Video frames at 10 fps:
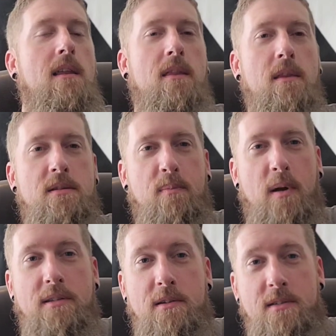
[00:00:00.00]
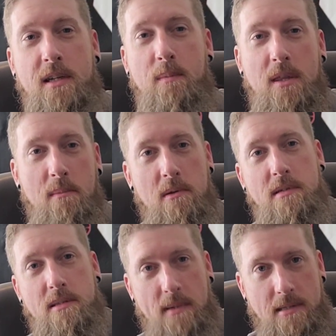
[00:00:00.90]
The suppressor is going to be the most
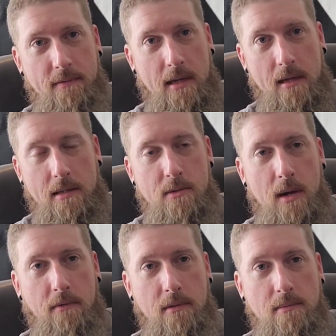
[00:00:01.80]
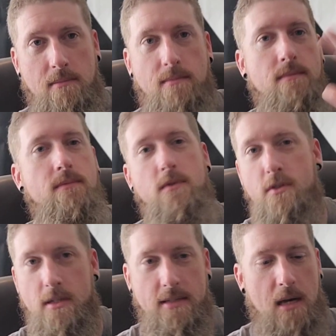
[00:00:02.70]
expensive thing on this rifle. It's
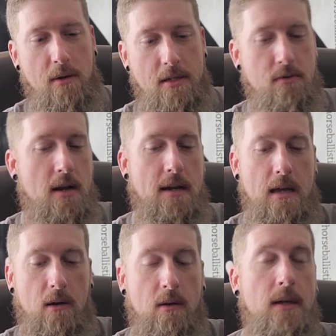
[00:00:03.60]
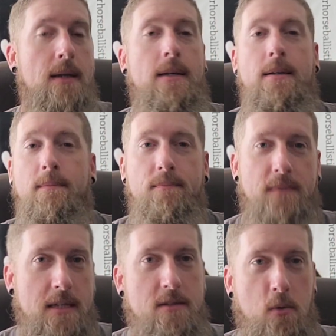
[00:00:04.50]
just how it is right now.
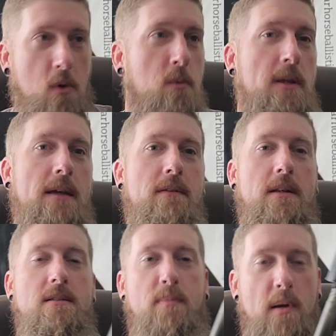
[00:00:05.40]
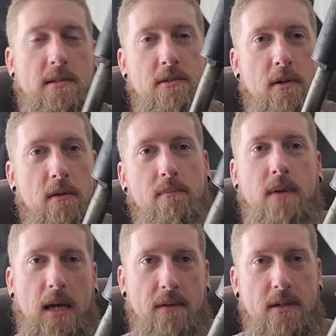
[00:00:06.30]
That's the world we live in. Suppressors are
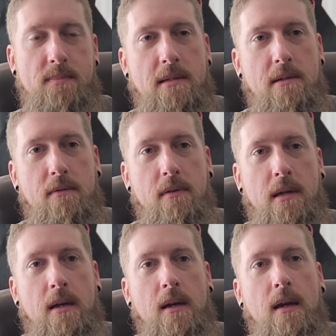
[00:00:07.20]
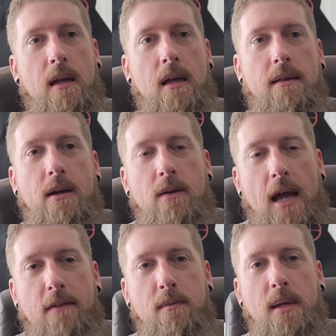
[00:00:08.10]
kind of expensive. They don't
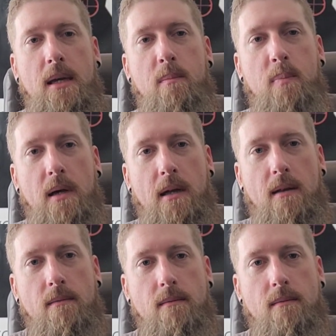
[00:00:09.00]
have to be, but